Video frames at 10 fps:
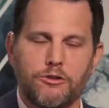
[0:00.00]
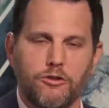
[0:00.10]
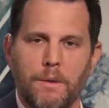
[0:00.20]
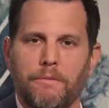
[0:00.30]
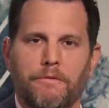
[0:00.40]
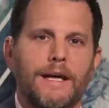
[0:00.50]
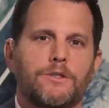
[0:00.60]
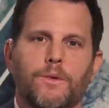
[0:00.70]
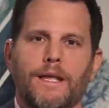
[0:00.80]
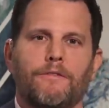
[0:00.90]
Trump
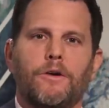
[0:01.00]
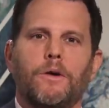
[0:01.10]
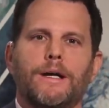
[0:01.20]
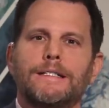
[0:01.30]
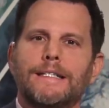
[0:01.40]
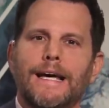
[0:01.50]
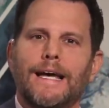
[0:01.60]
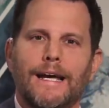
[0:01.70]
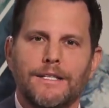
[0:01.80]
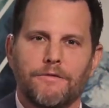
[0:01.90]
fights with everyone at
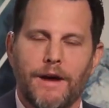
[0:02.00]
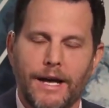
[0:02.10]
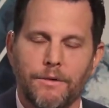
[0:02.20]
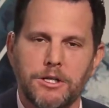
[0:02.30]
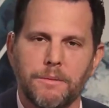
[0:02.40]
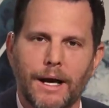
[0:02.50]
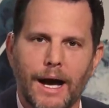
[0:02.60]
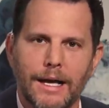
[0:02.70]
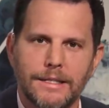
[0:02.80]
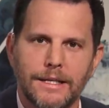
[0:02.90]
CNN, he's fighting with Jim
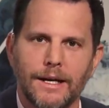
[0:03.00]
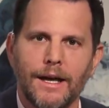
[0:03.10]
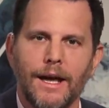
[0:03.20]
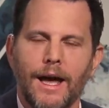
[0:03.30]
Acosta,